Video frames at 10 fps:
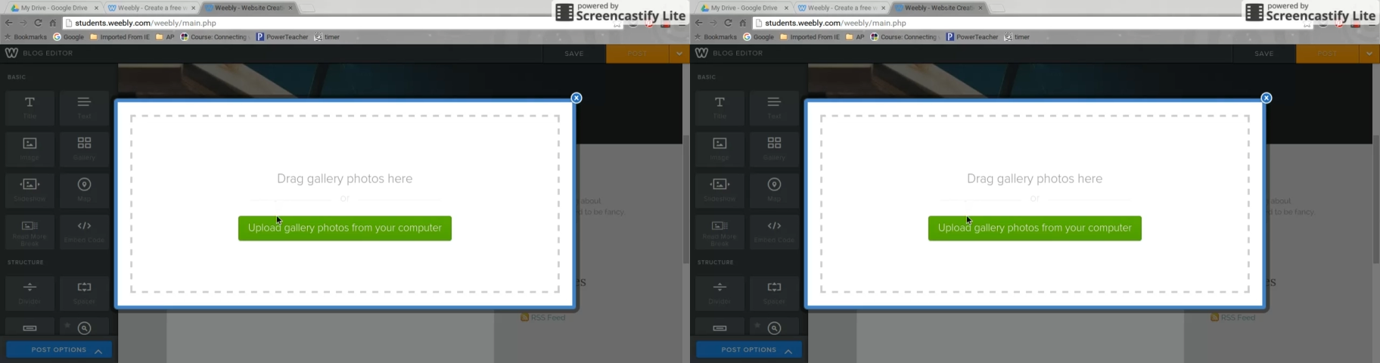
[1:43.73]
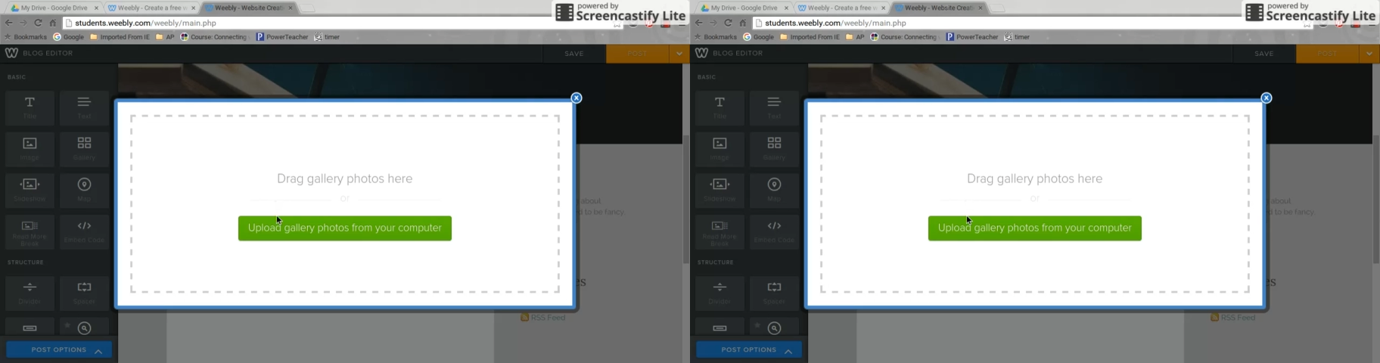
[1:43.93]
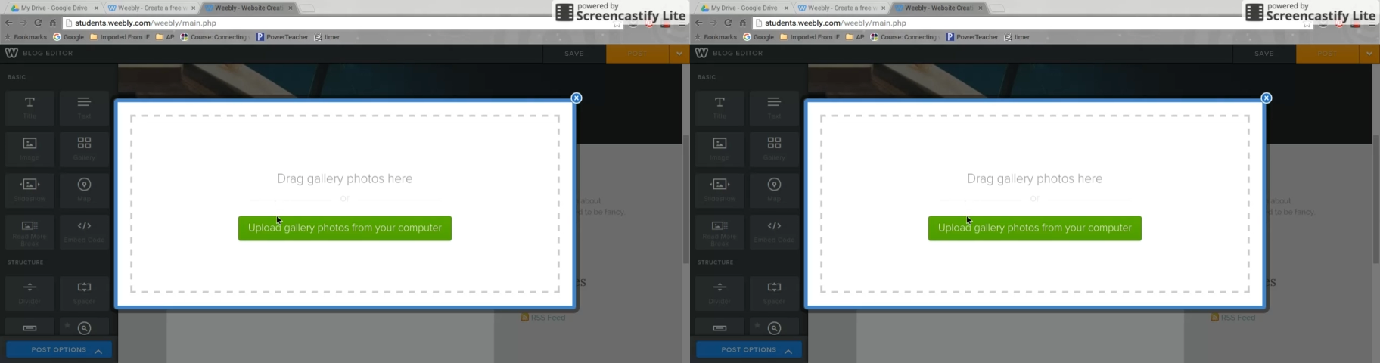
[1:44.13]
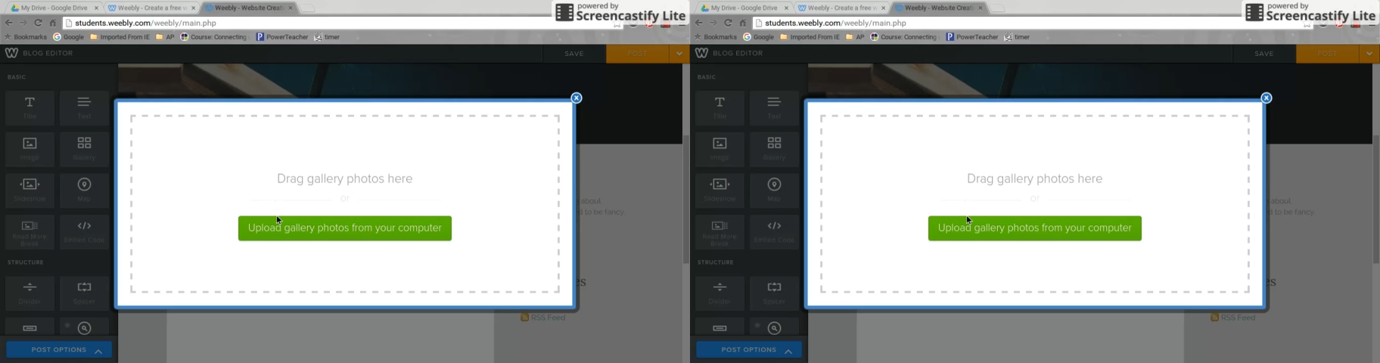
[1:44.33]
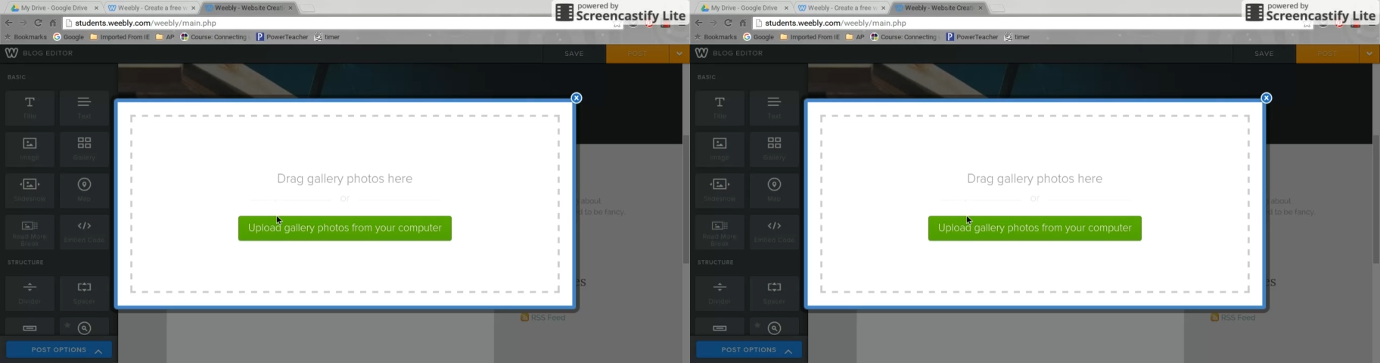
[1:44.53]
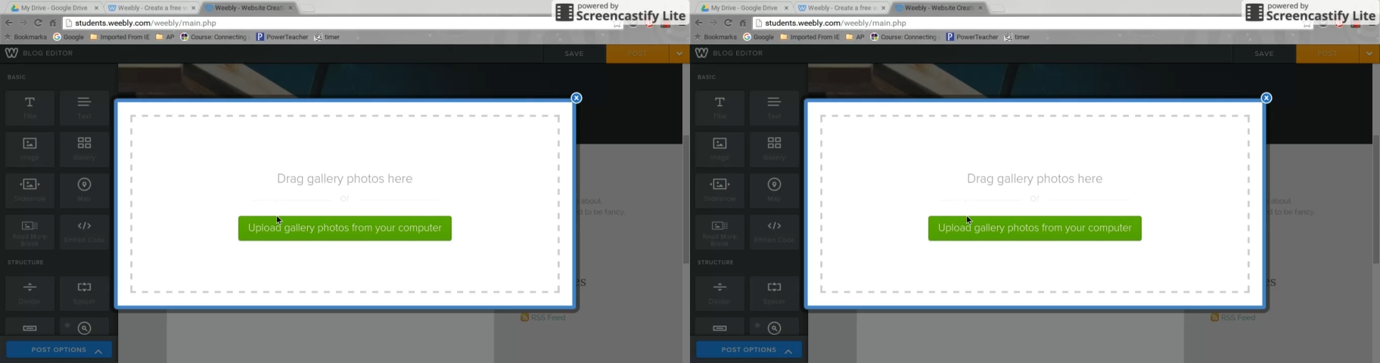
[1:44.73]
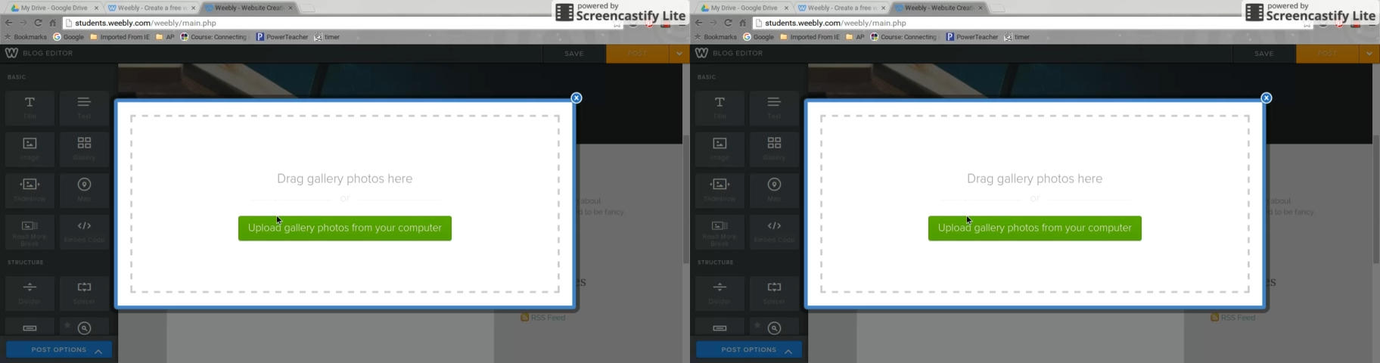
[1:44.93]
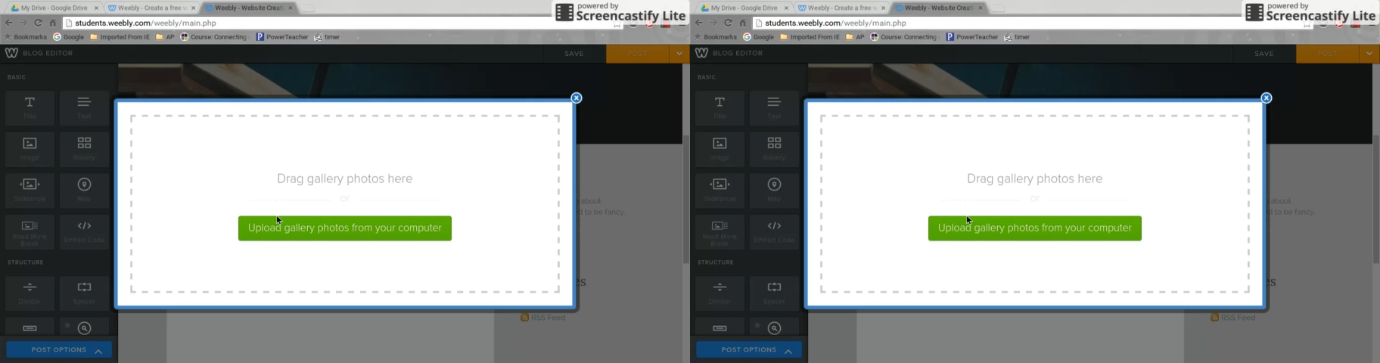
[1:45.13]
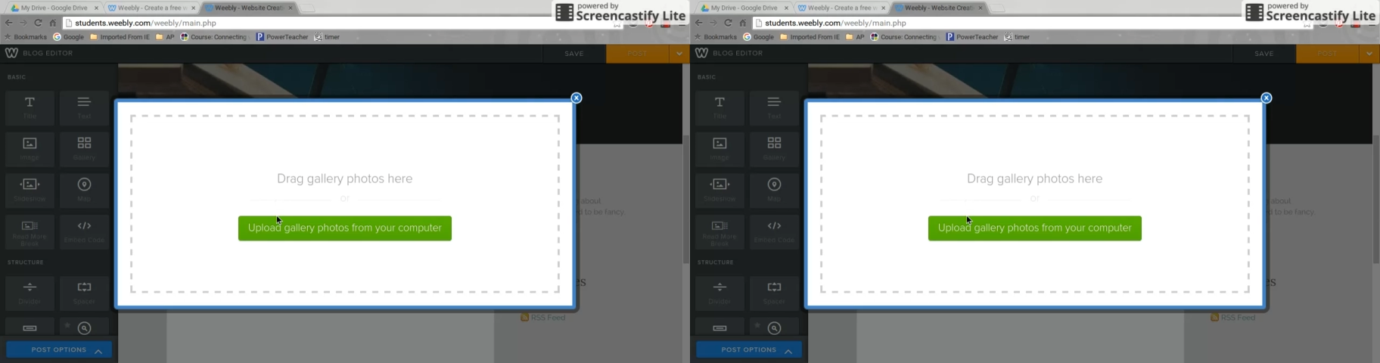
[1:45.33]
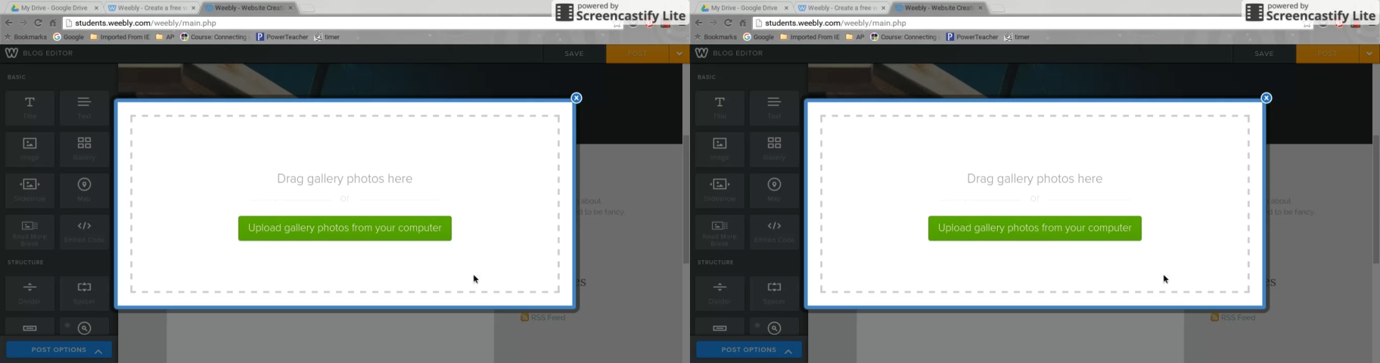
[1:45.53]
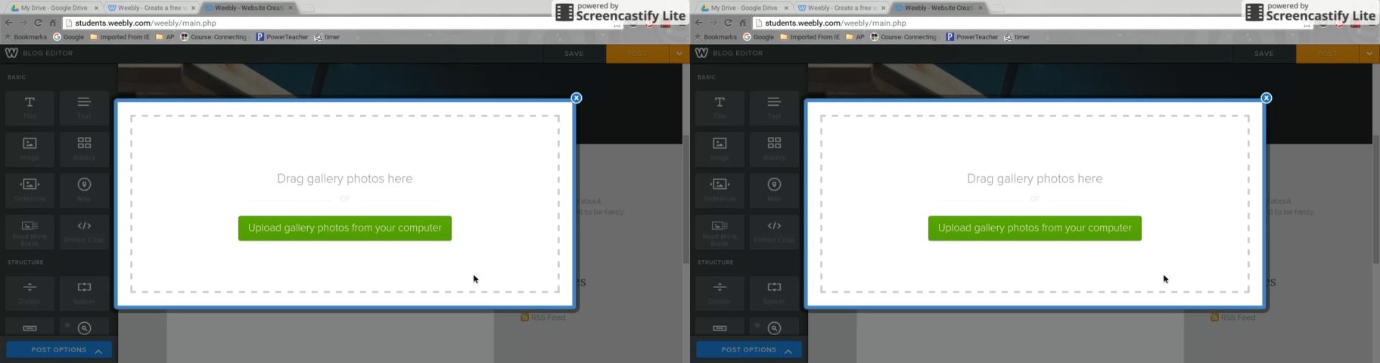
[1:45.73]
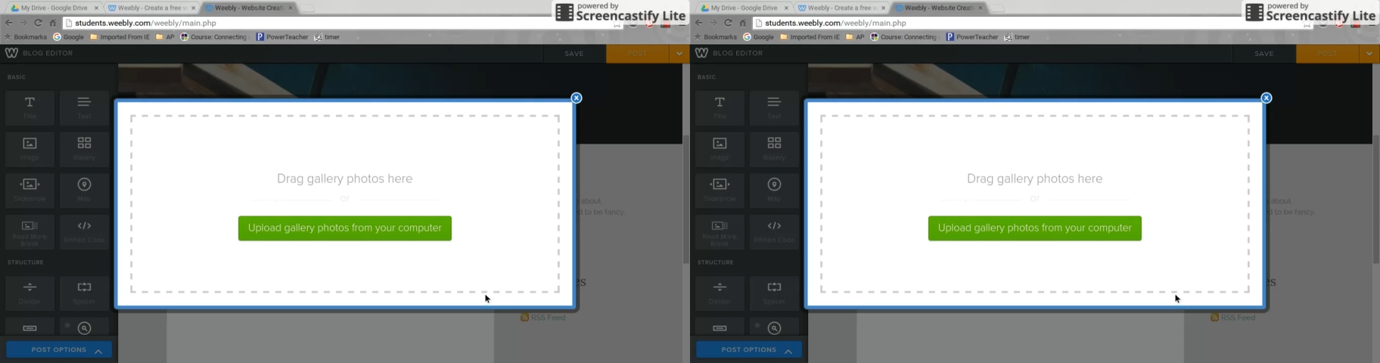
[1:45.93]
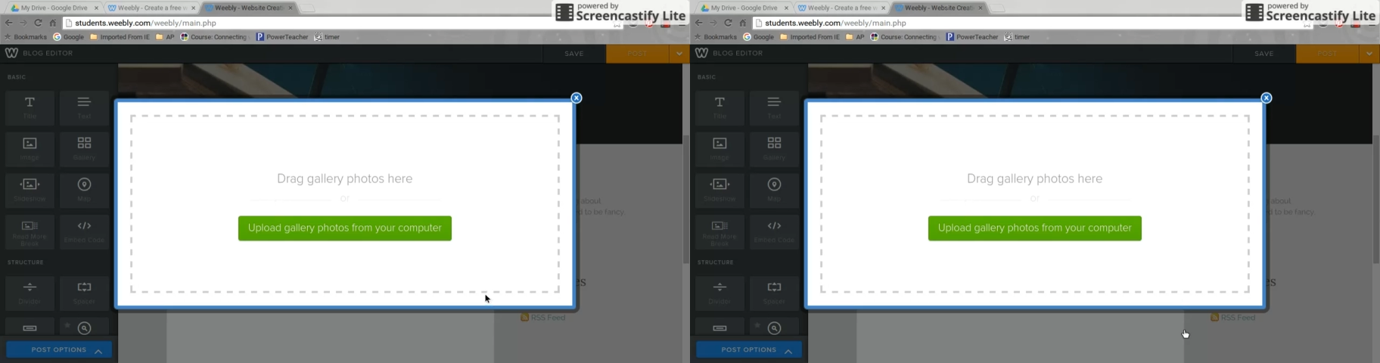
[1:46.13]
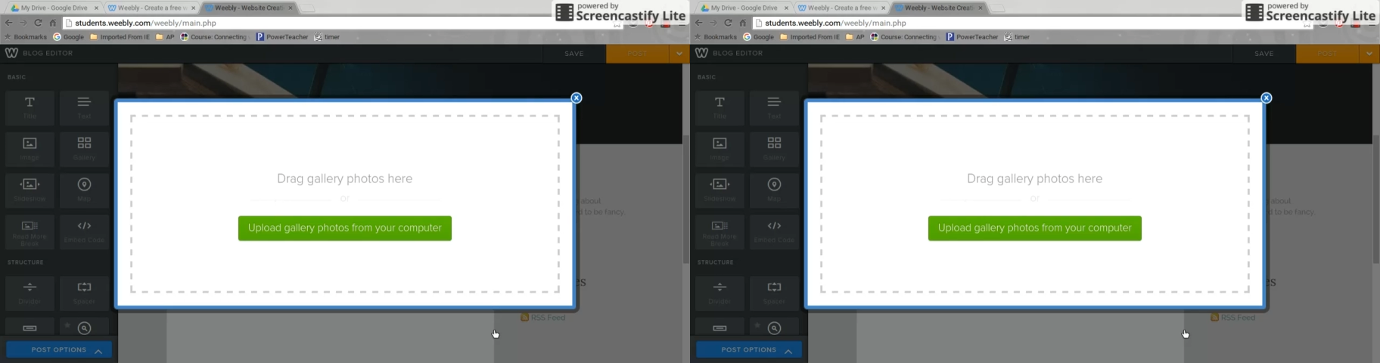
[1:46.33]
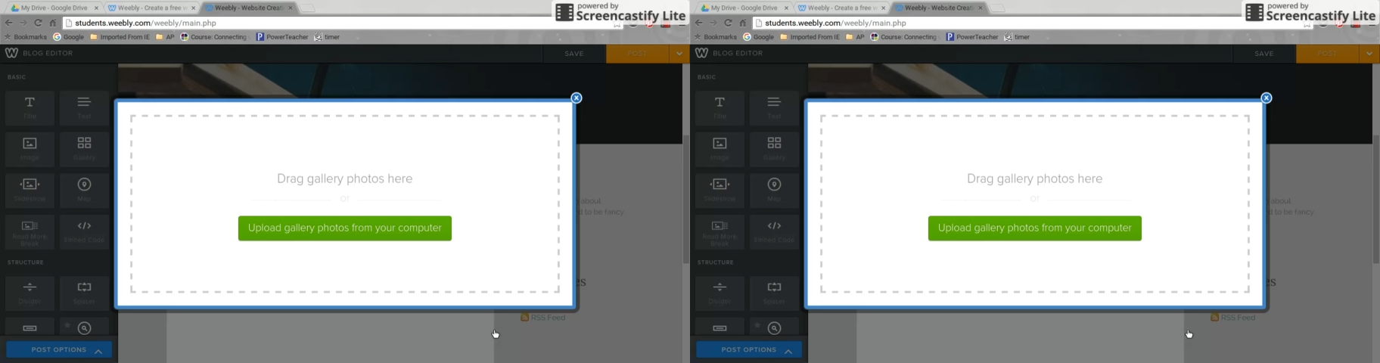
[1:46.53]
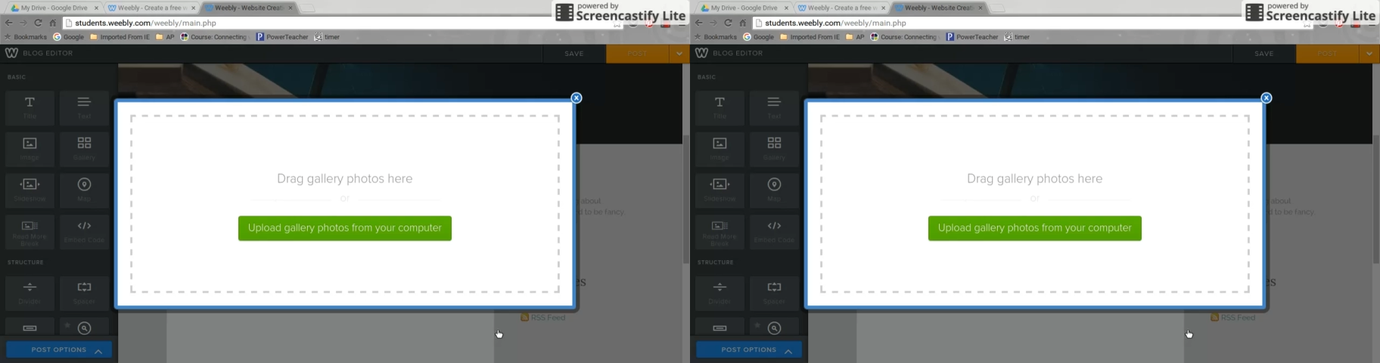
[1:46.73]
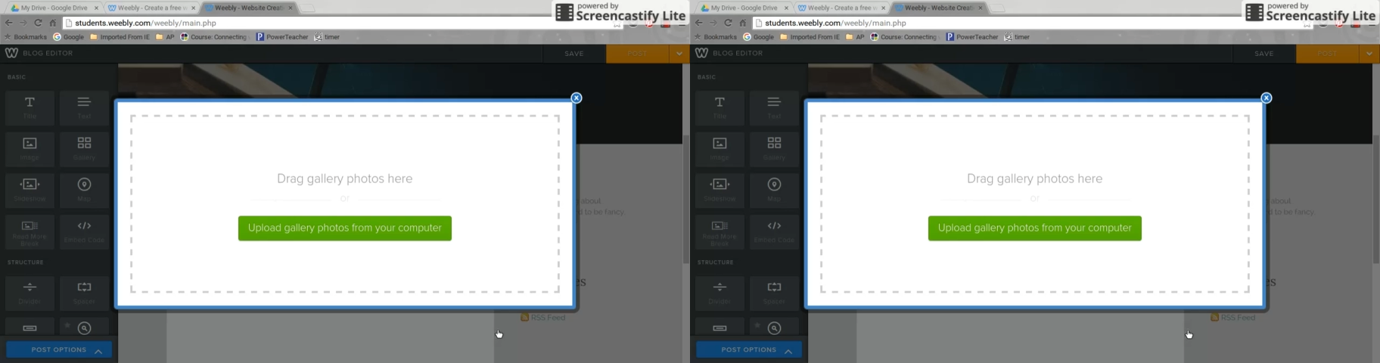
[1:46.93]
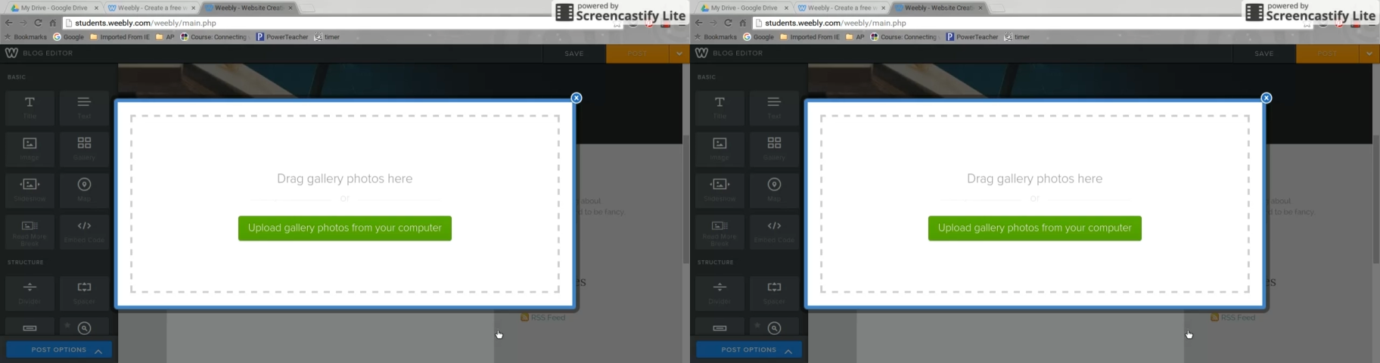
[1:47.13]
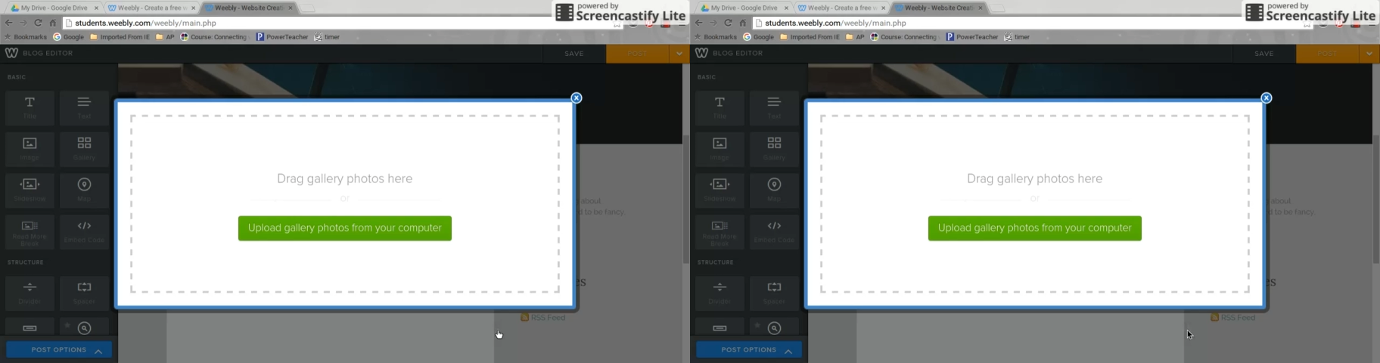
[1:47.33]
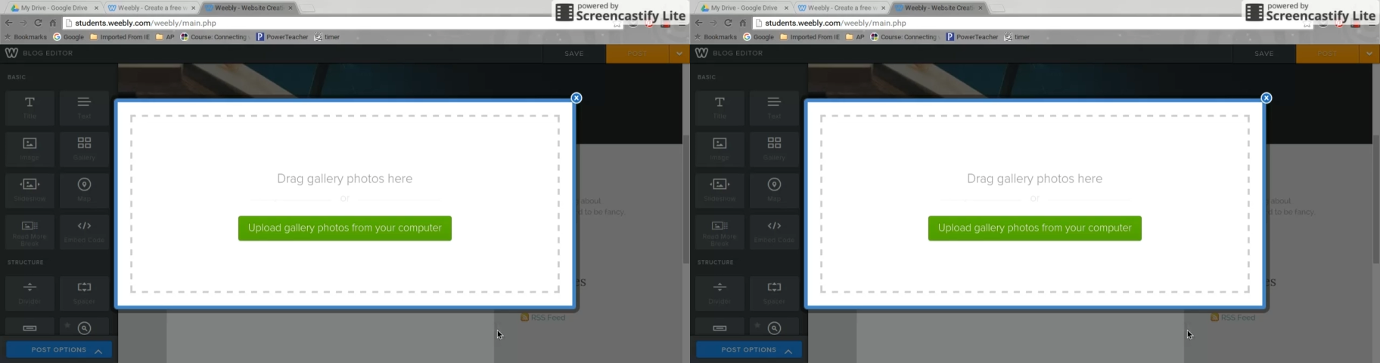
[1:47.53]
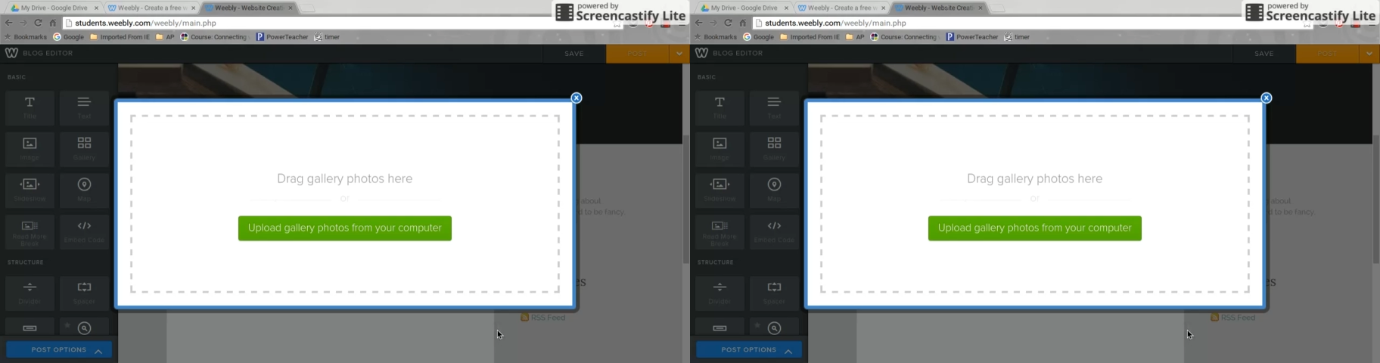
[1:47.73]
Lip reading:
[unreadable: no face in view]